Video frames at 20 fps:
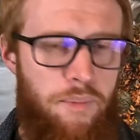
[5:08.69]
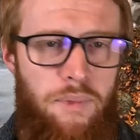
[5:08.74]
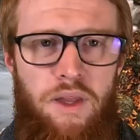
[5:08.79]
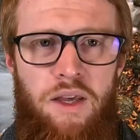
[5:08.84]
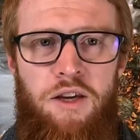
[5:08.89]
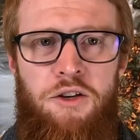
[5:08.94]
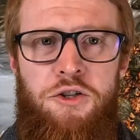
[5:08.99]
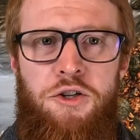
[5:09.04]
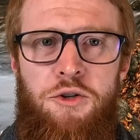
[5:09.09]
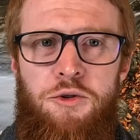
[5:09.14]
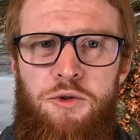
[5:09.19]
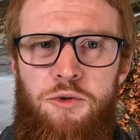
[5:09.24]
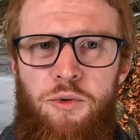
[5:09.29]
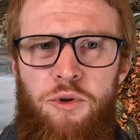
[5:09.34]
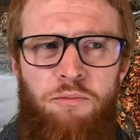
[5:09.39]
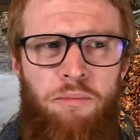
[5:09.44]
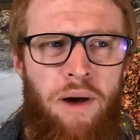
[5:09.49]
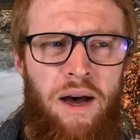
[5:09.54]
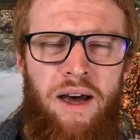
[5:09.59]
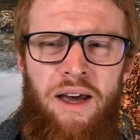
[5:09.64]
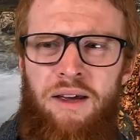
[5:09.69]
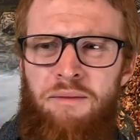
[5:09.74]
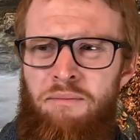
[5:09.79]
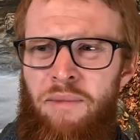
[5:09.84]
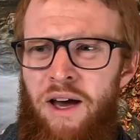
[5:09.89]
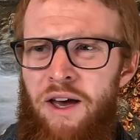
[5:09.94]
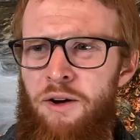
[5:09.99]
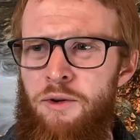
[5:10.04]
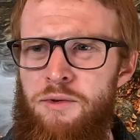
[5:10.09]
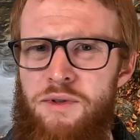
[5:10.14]
issues with
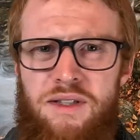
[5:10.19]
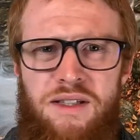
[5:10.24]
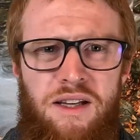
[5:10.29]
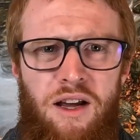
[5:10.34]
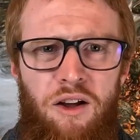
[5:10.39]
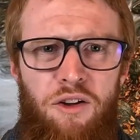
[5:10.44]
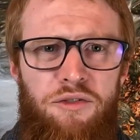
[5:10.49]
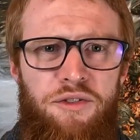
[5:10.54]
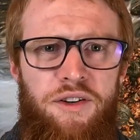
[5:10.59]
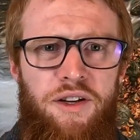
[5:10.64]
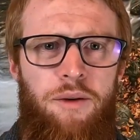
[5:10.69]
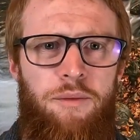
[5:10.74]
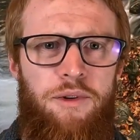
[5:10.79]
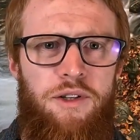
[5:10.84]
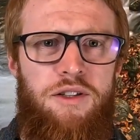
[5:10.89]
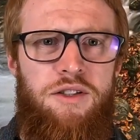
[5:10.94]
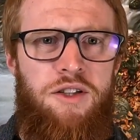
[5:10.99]
my own self and coming to